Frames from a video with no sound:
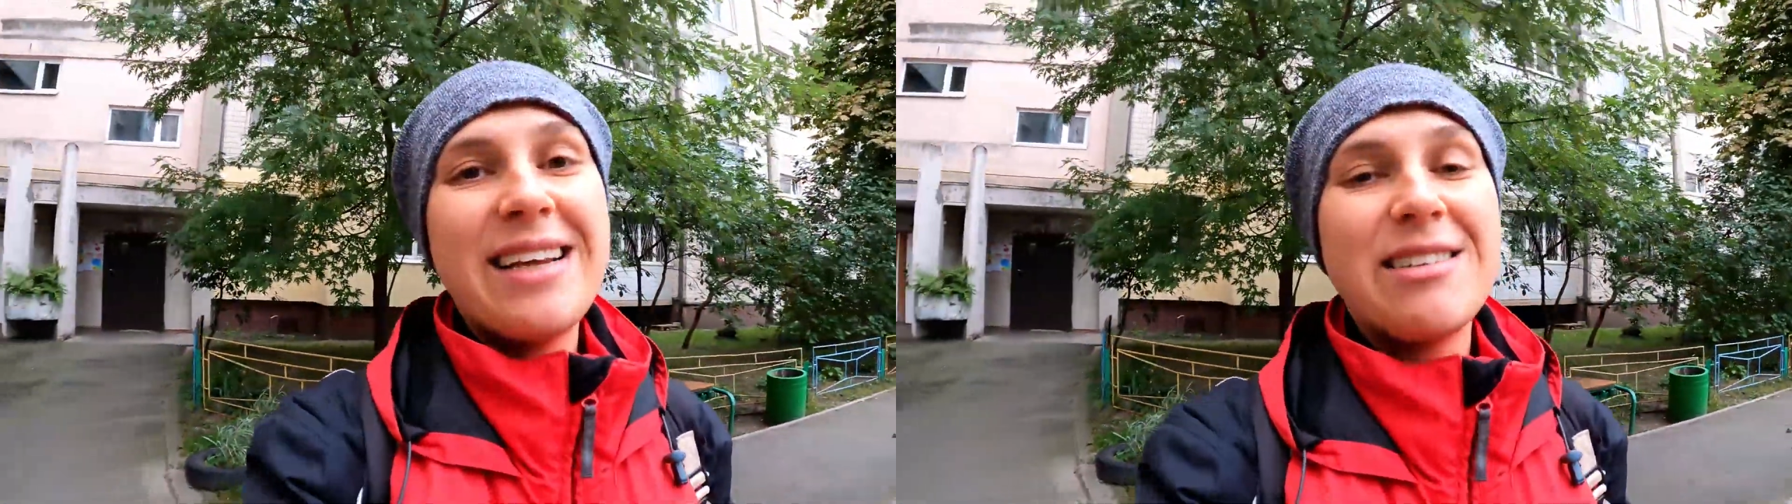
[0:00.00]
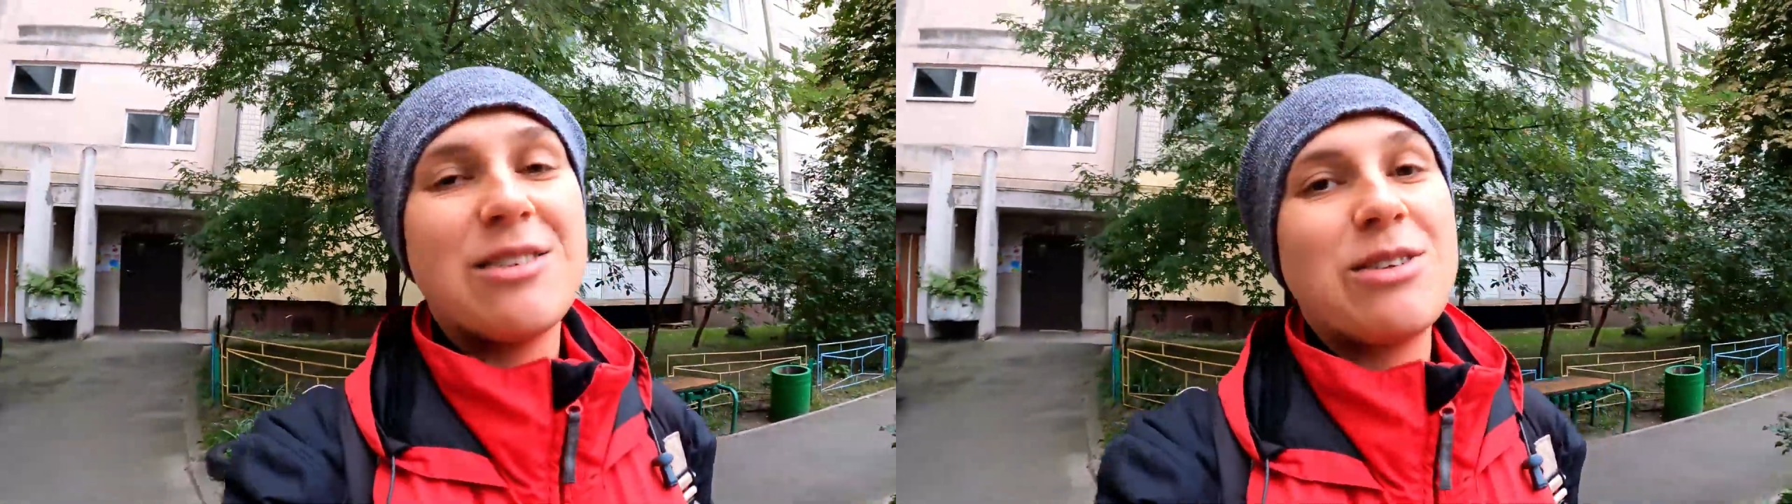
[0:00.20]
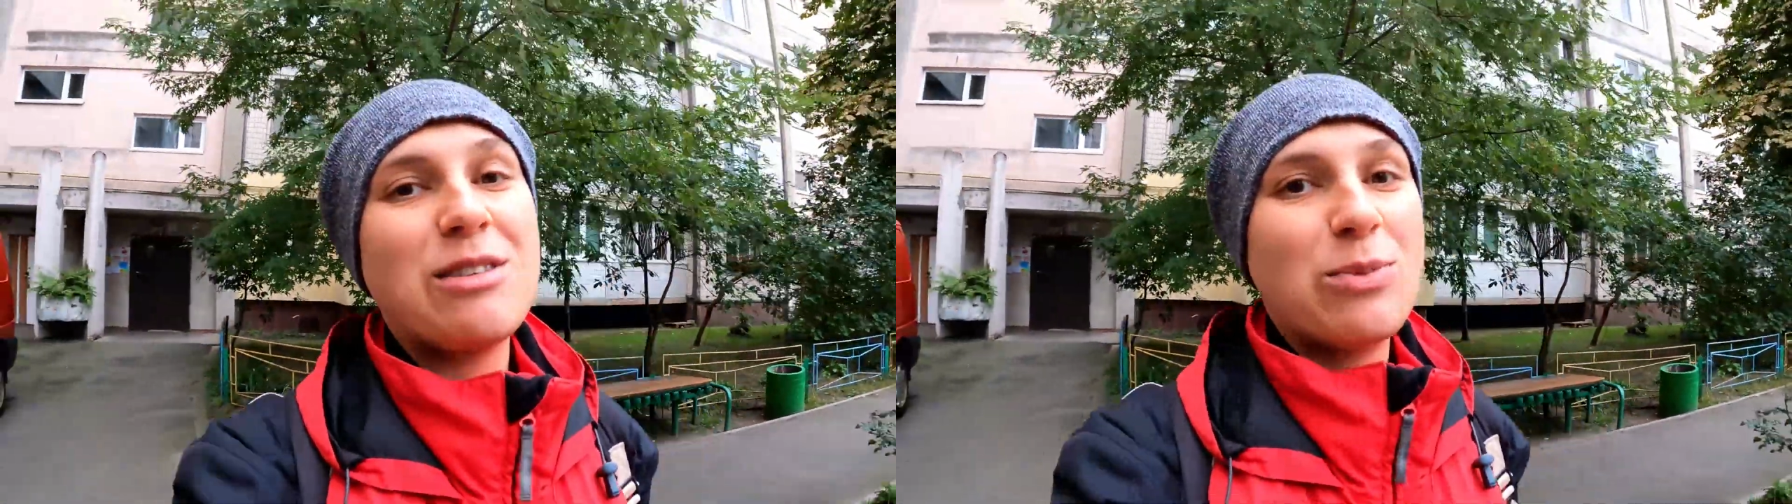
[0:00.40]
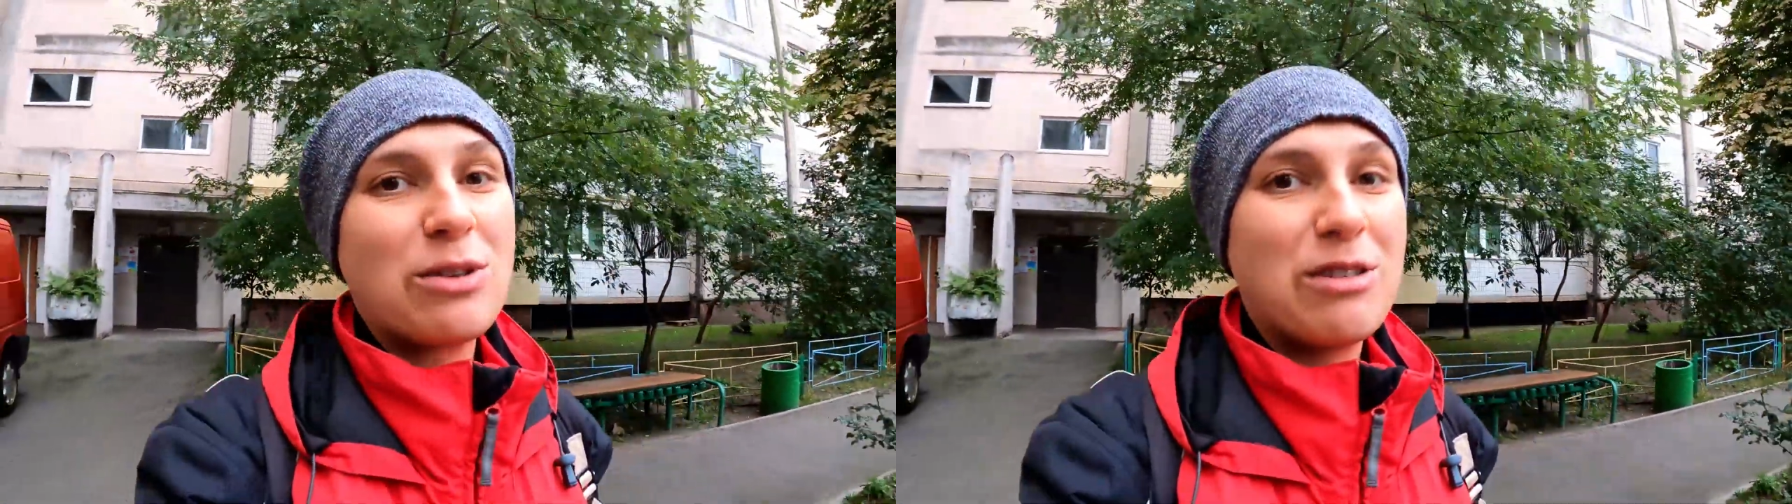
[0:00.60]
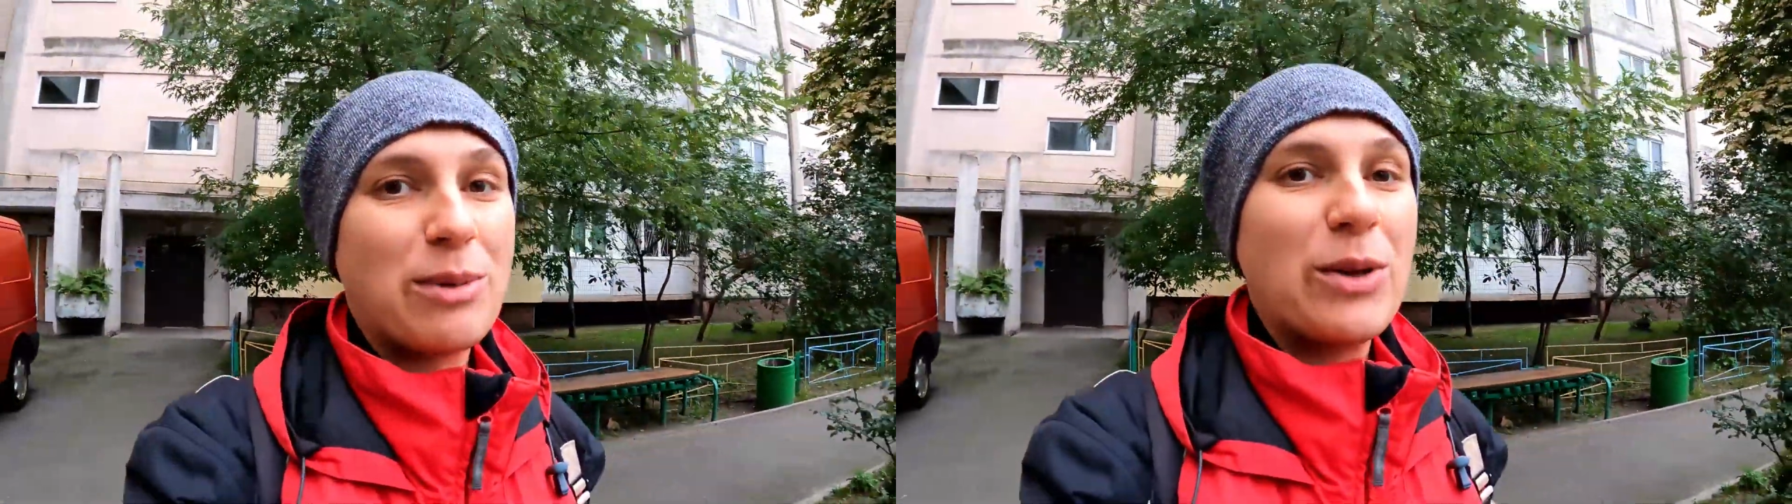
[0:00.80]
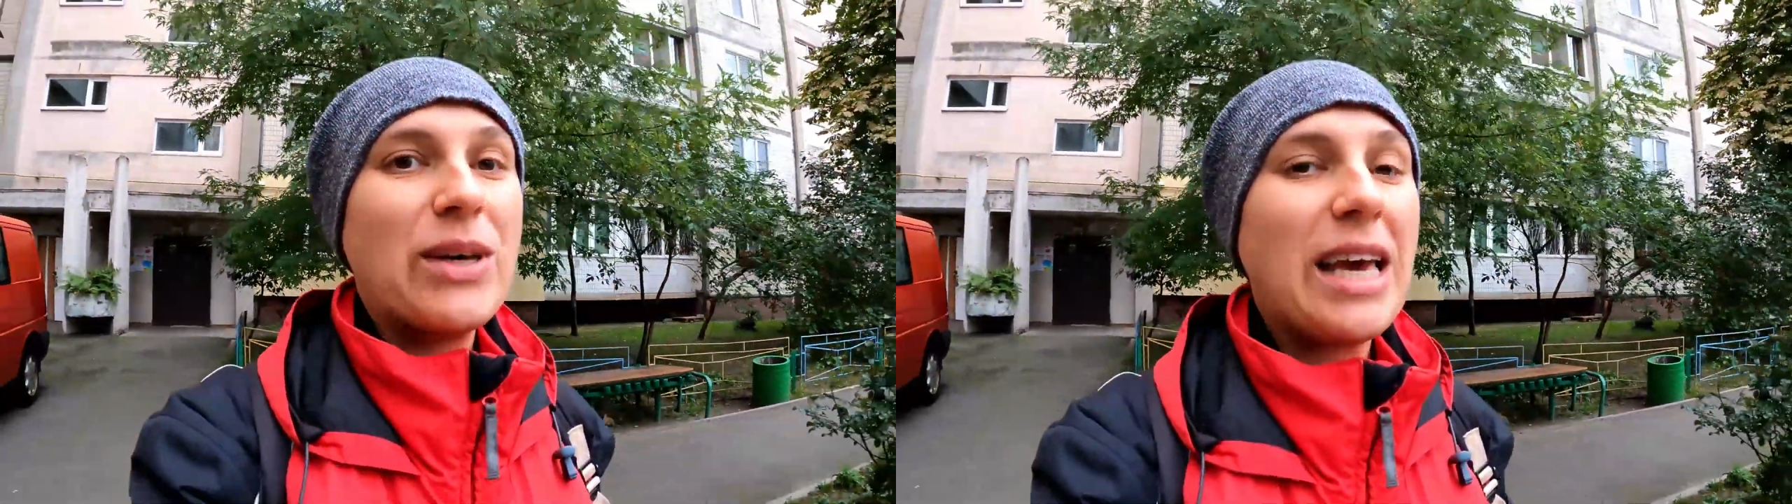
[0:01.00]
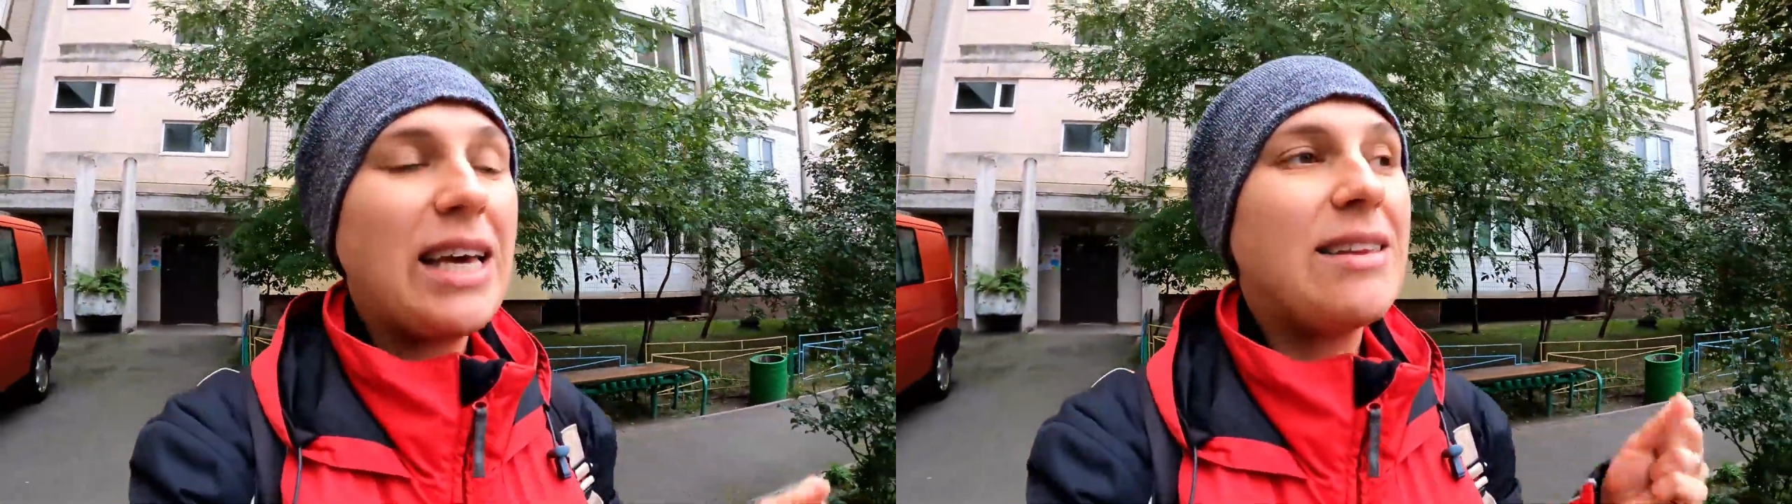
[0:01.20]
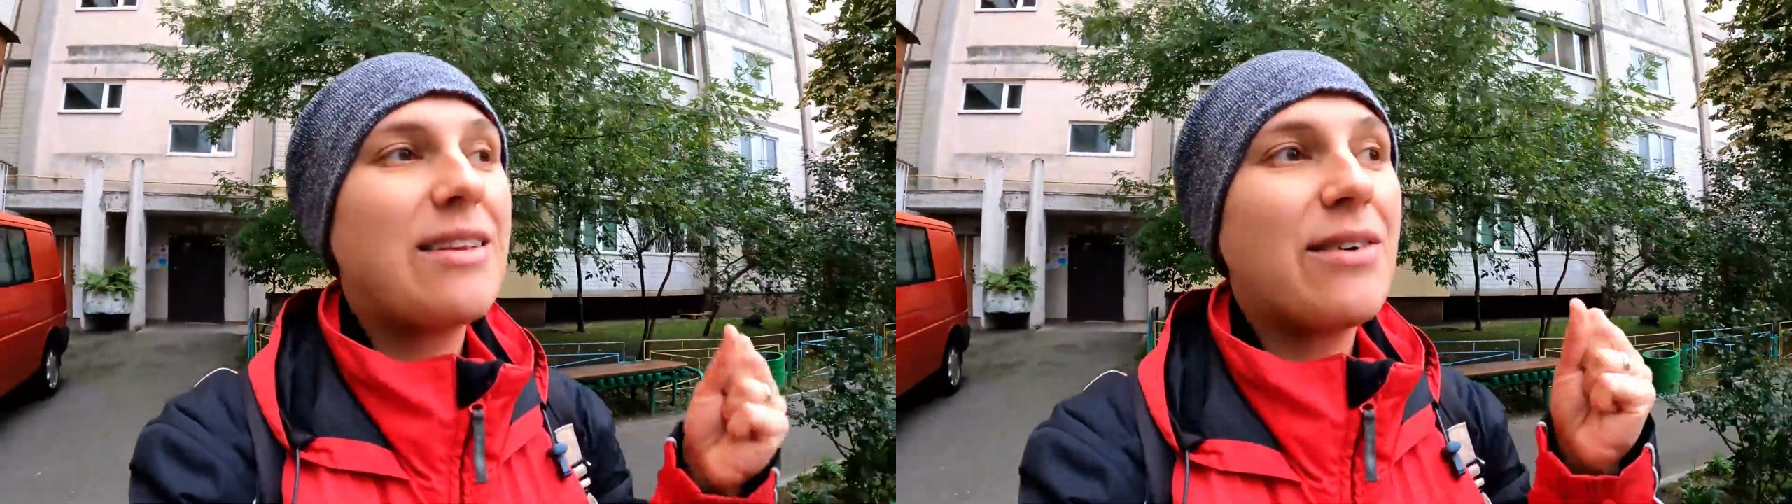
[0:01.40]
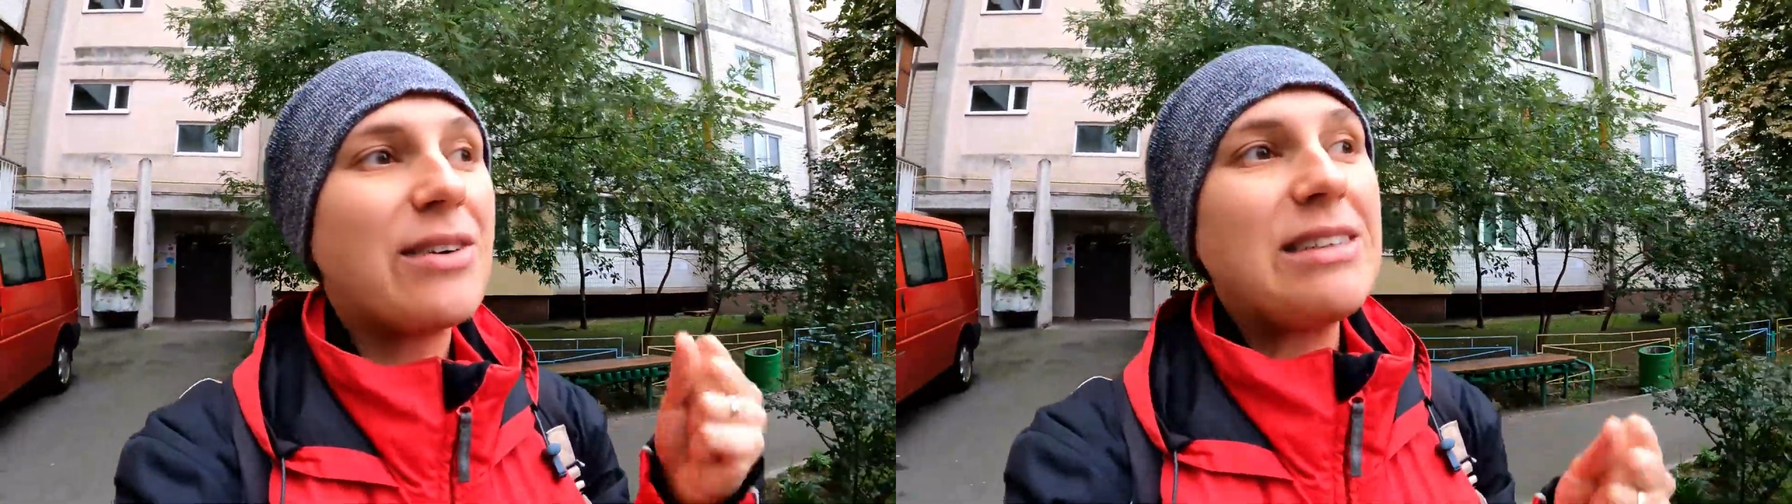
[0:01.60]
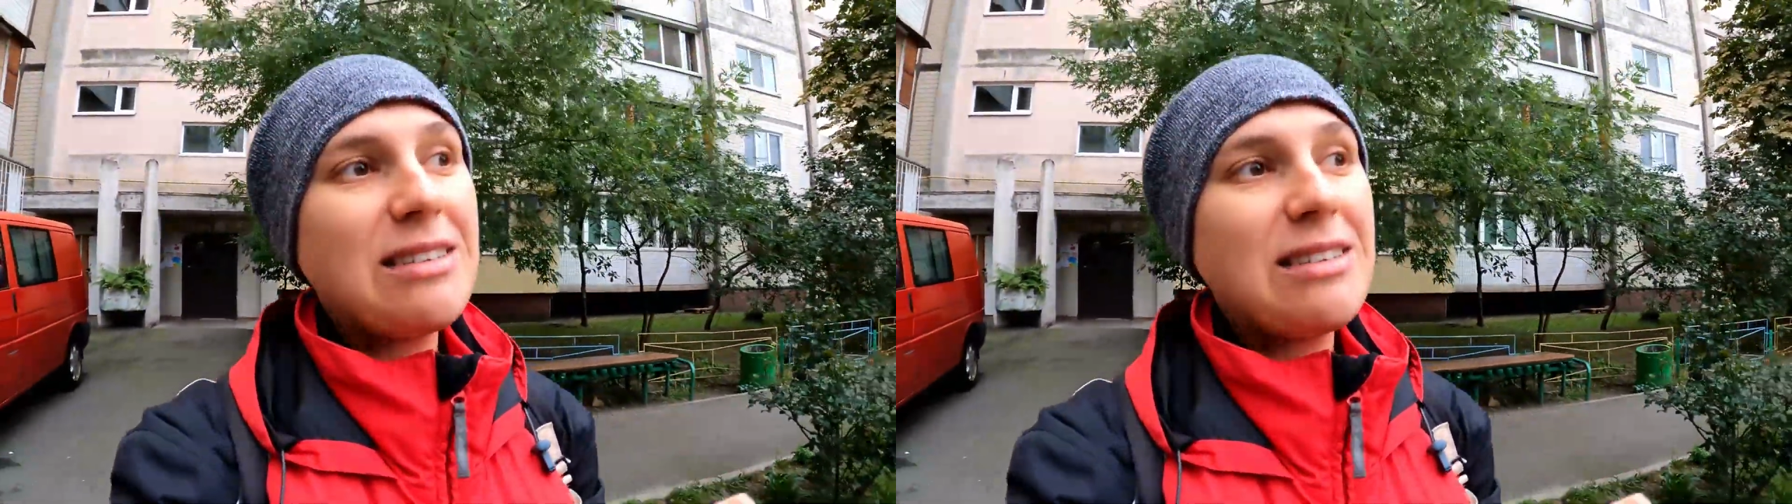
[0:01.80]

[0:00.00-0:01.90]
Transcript: So it's possible. Okay, in the very